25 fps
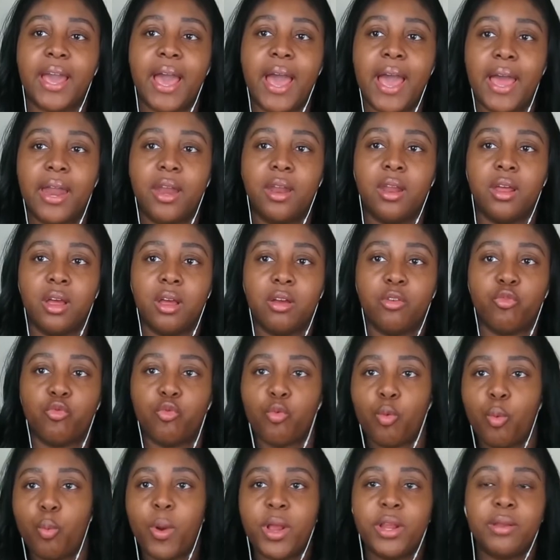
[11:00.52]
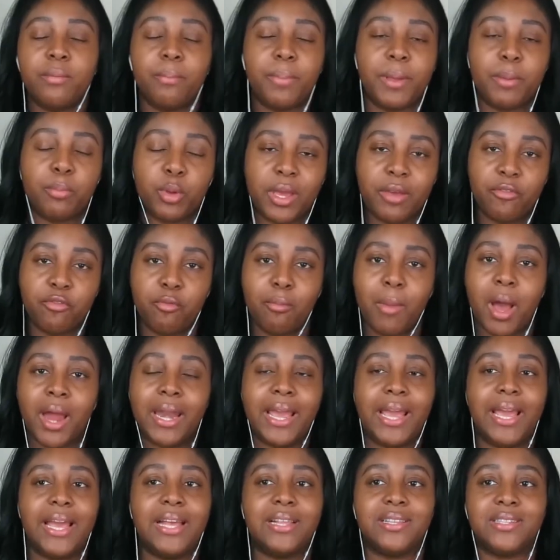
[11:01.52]
again, when people give
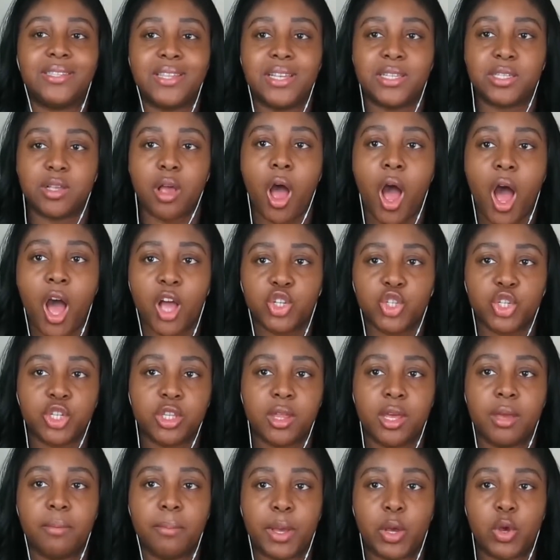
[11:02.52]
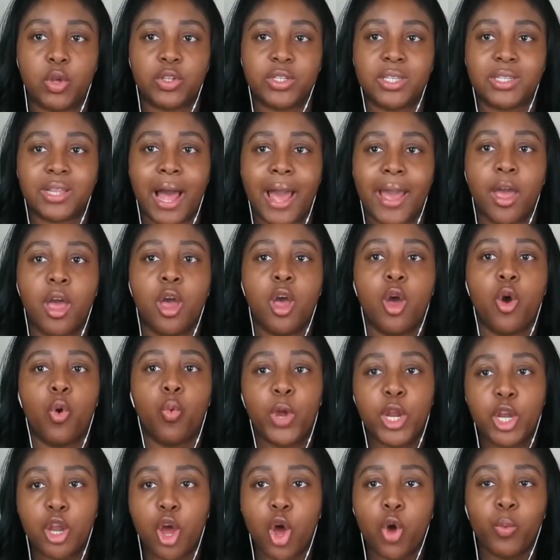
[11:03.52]
money, it's this hush thing, because it's like,
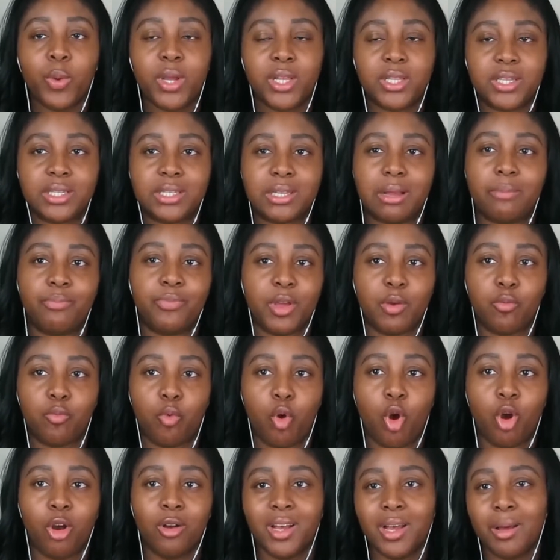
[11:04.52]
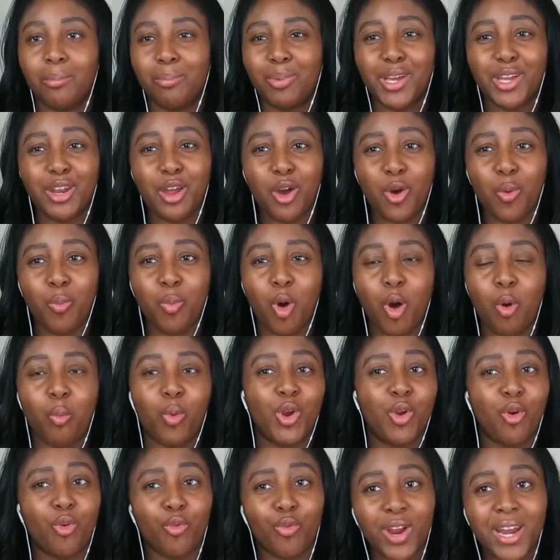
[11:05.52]
we know we did something wrong, but you know
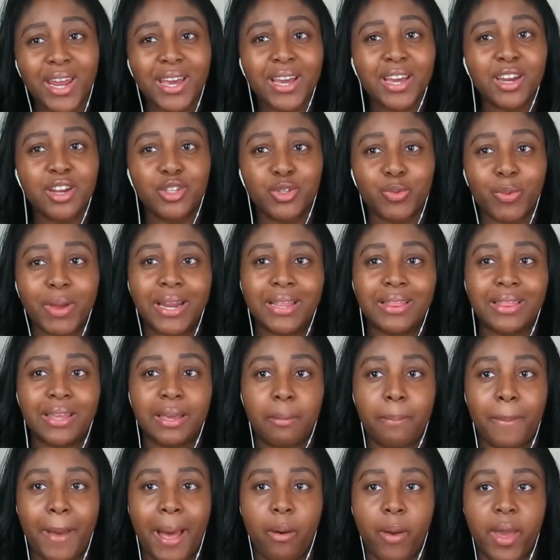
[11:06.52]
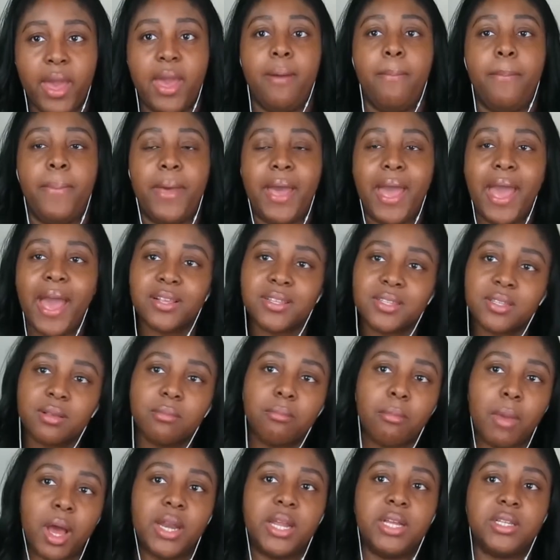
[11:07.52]
what? We're not really going to do anything about it. But here's
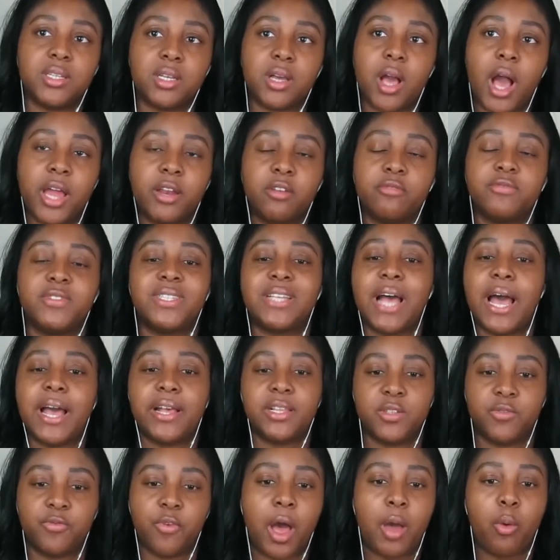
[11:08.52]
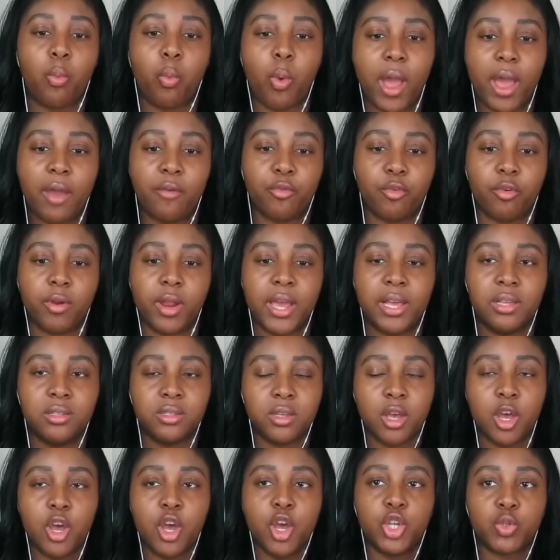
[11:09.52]
some money to kind of satisfy whatever it
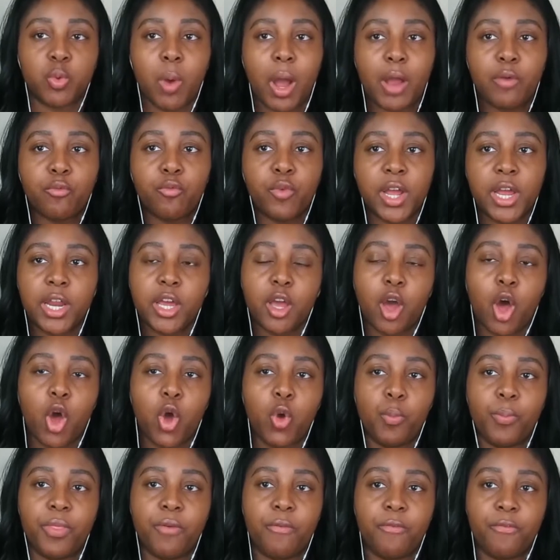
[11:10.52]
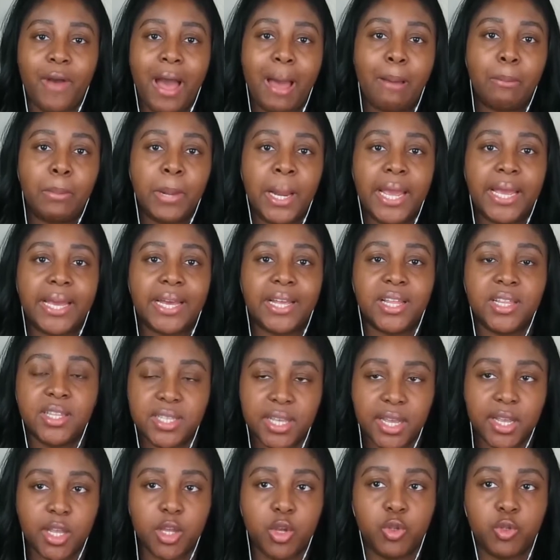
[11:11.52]
is. Yeah. So I really hope the family
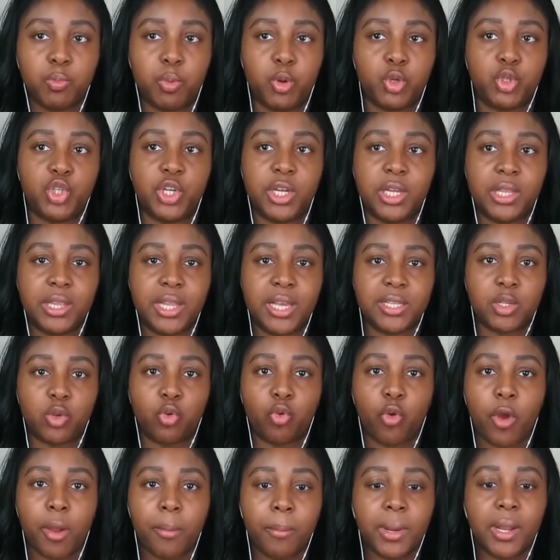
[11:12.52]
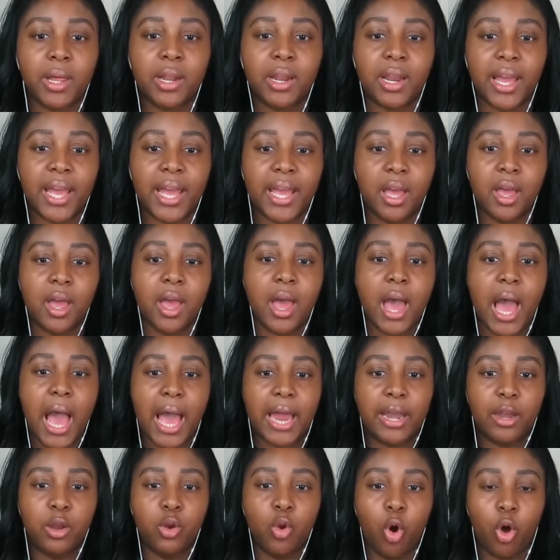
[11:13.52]
continues pushing this criminally
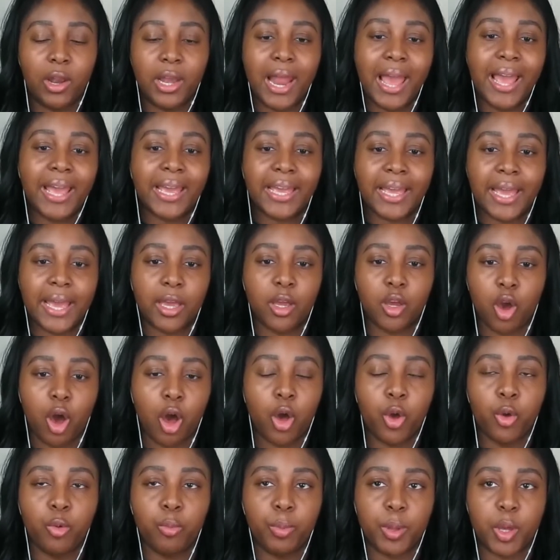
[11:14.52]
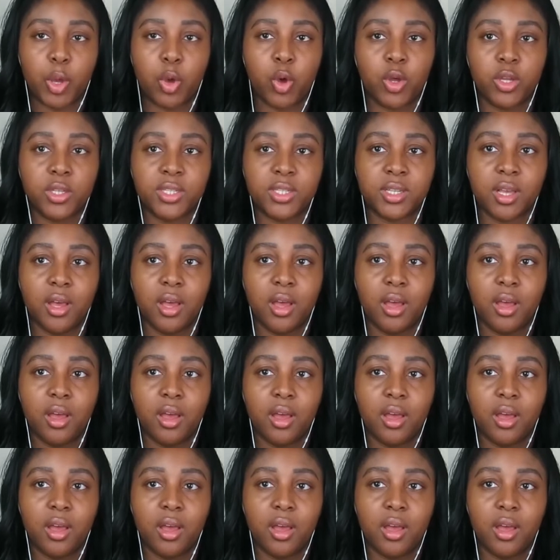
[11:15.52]
and not letting it go, because